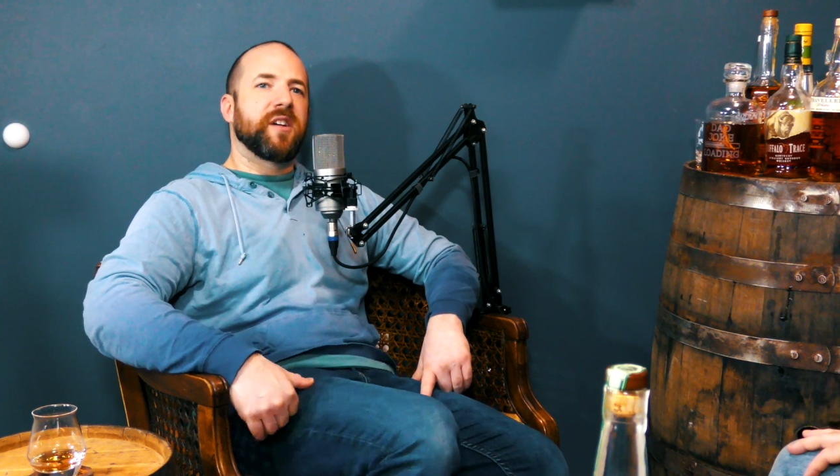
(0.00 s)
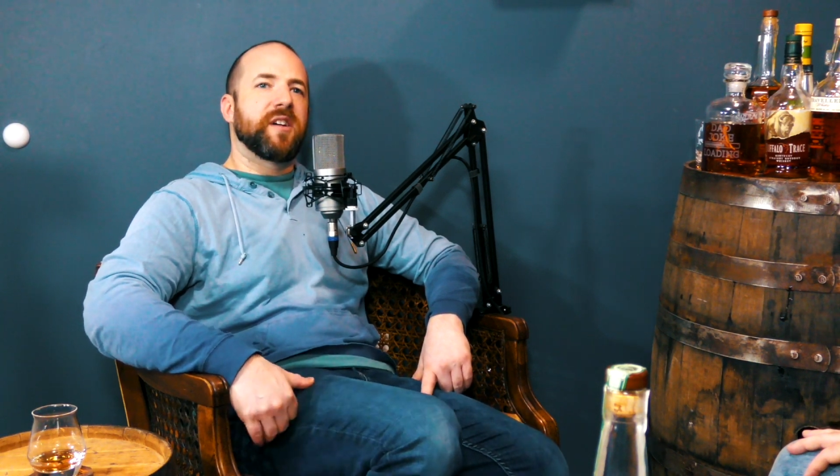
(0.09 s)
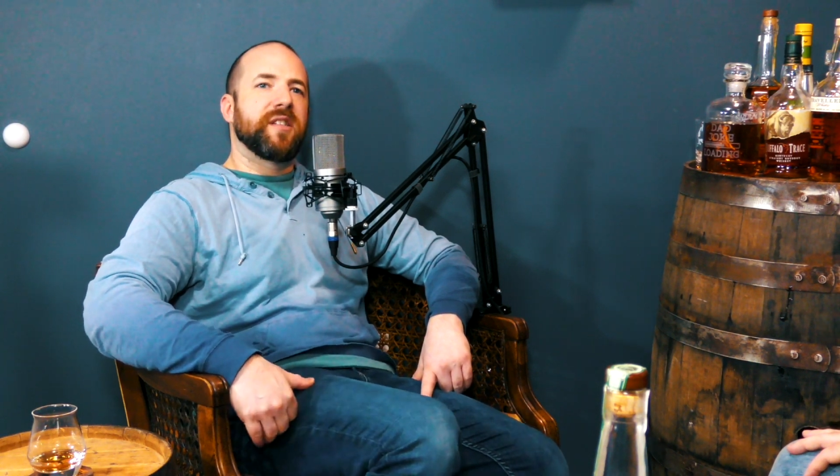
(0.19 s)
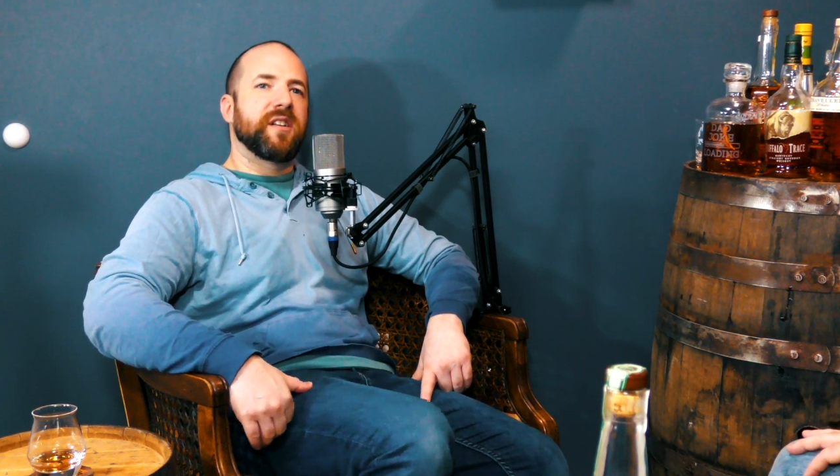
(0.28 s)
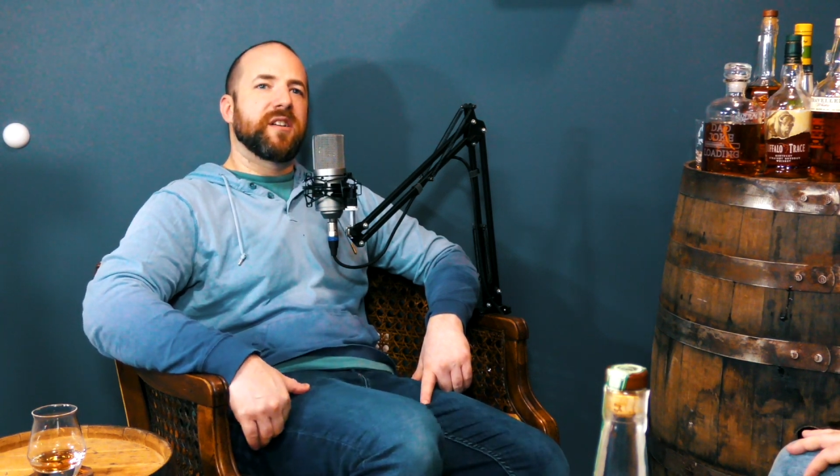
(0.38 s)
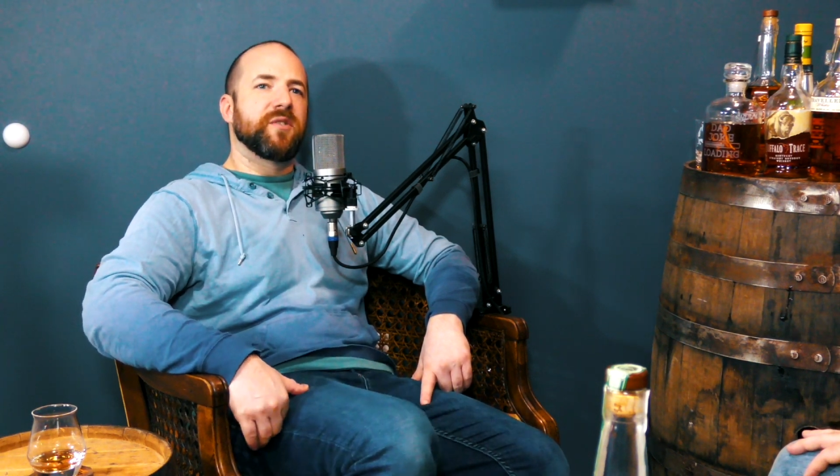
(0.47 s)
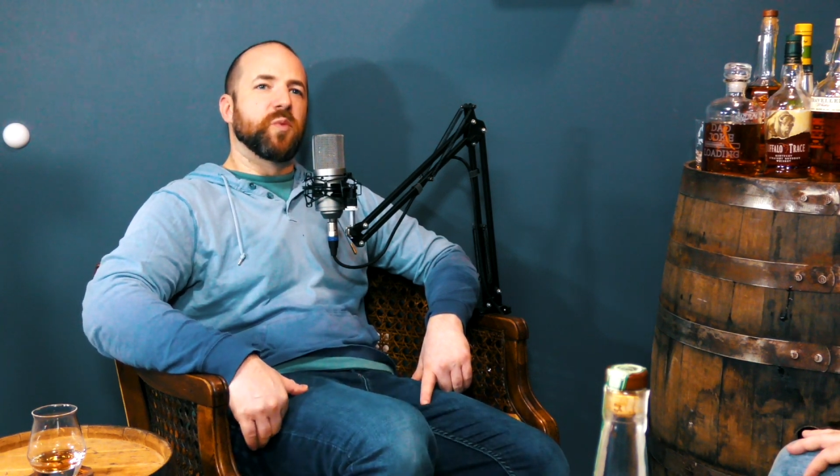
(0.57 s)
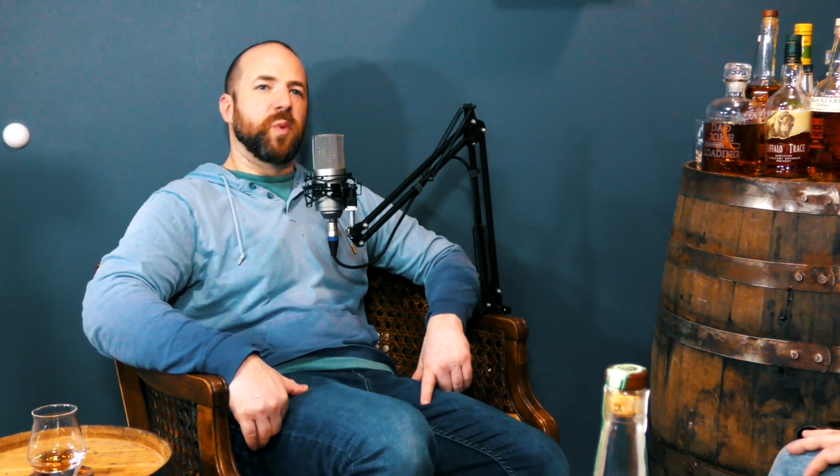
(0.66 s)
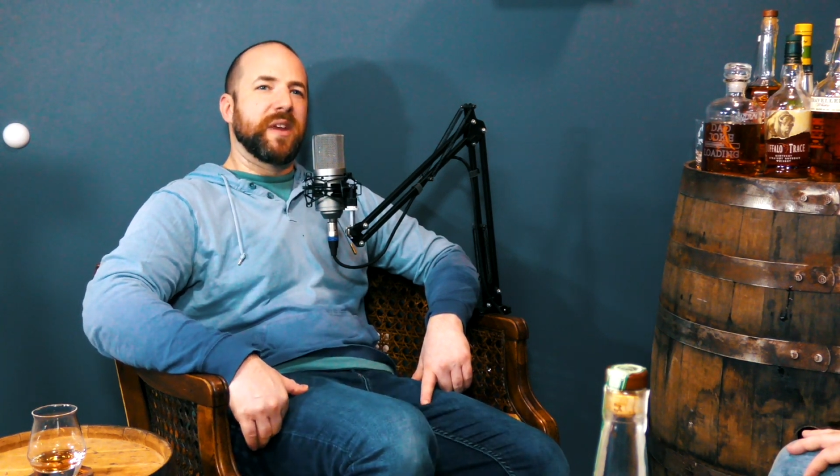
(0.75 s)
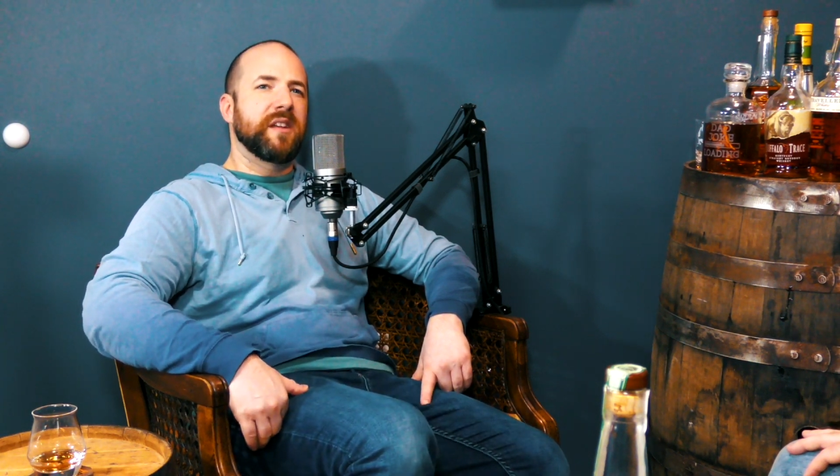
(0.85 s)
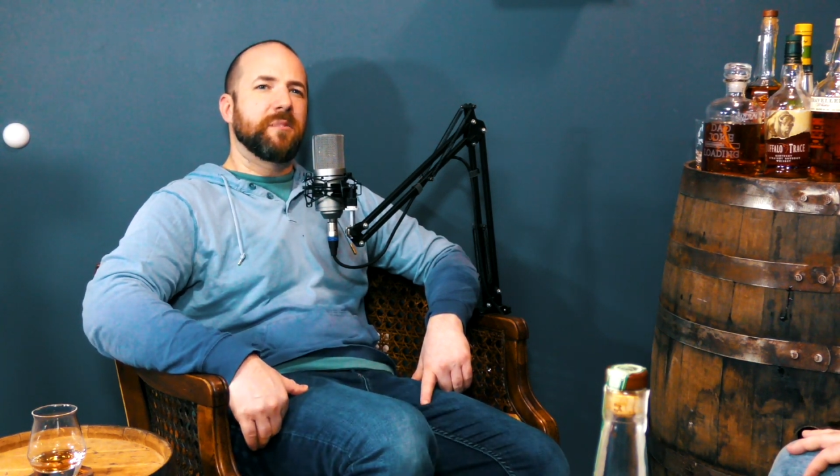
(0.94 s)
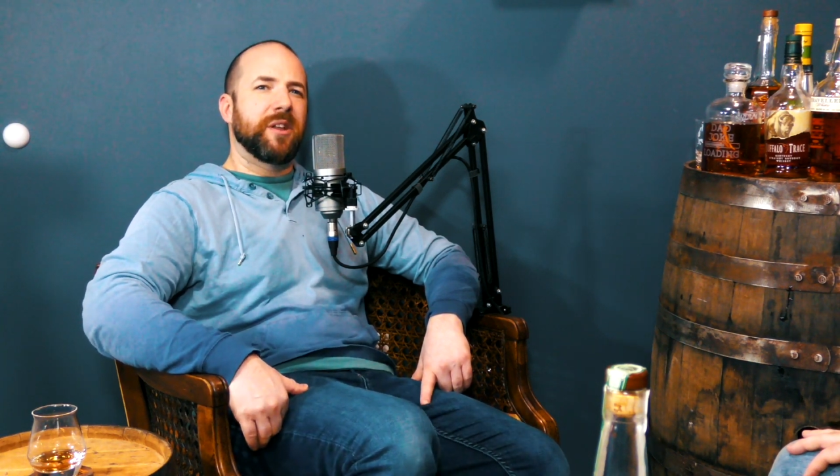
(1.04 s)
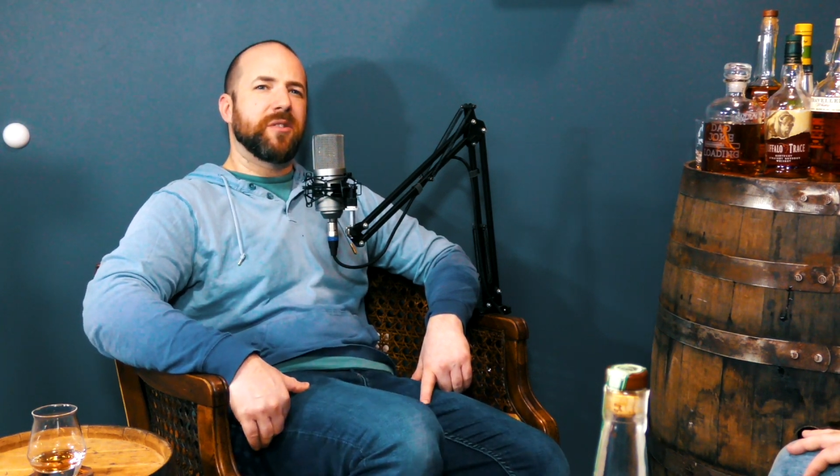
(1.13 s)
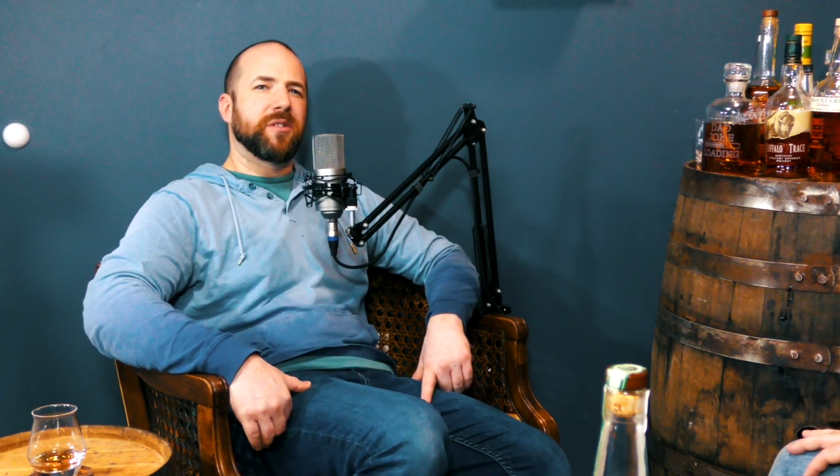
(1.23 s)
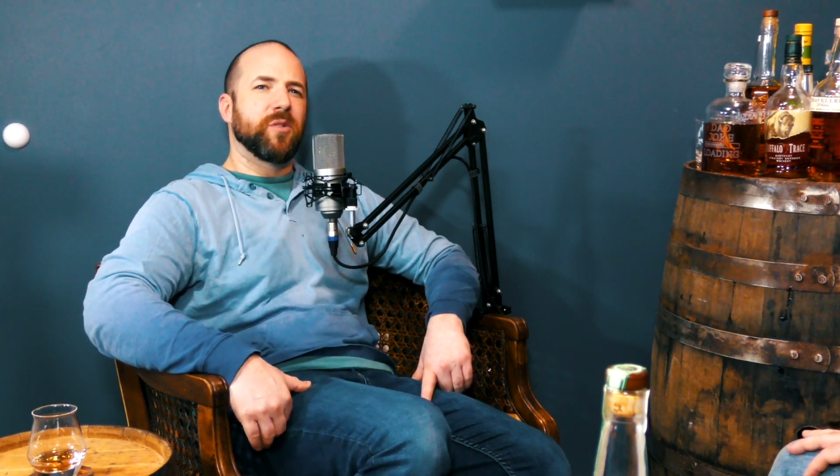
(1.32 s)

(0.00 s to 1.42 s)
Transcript: all I think of is weed milk.